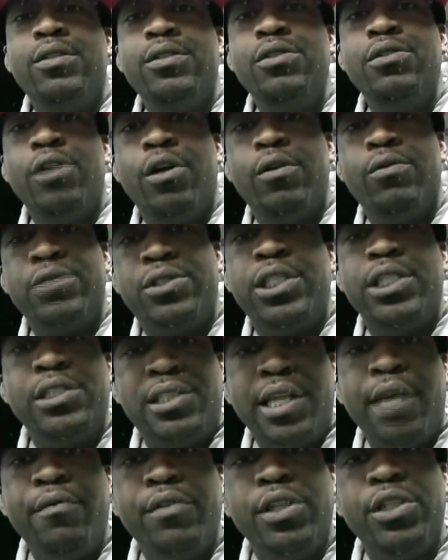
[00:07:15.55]
You know,
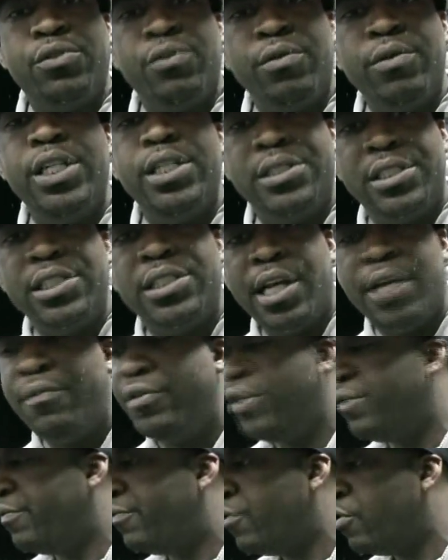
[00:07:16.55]
C73,
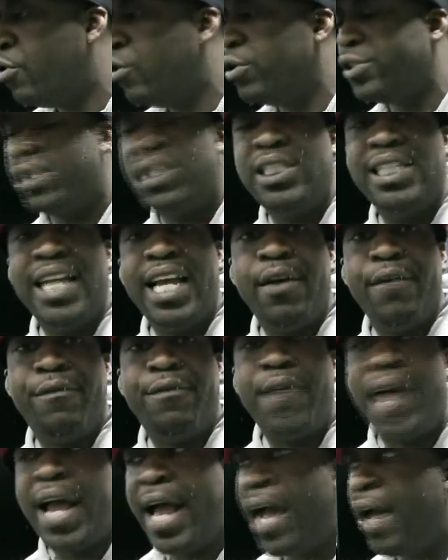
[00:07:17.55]
C74,
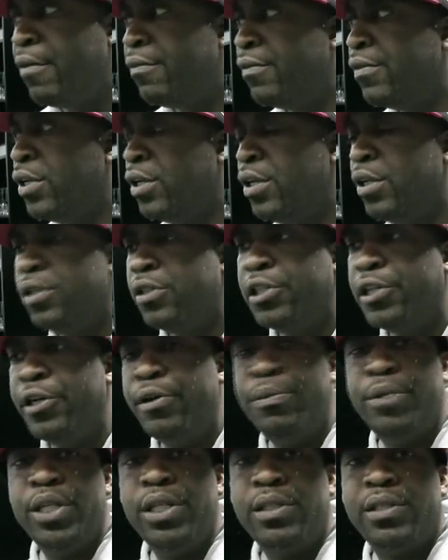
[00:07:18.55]
C95, you know
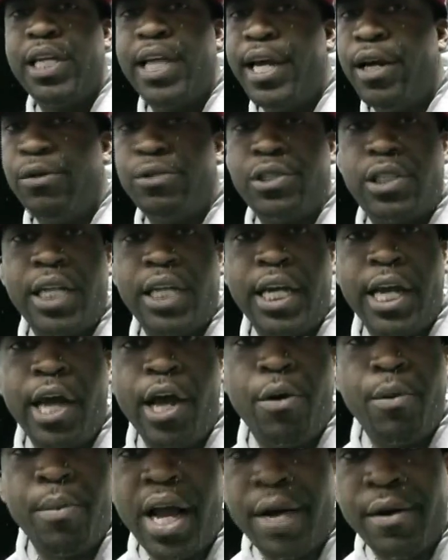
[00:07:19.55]
what I mean? Downstate,
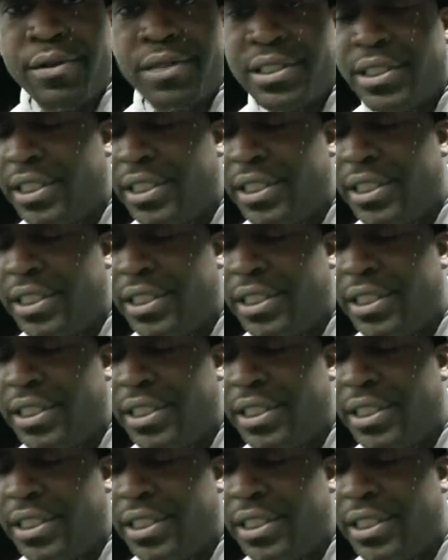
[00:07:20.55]
Elmira,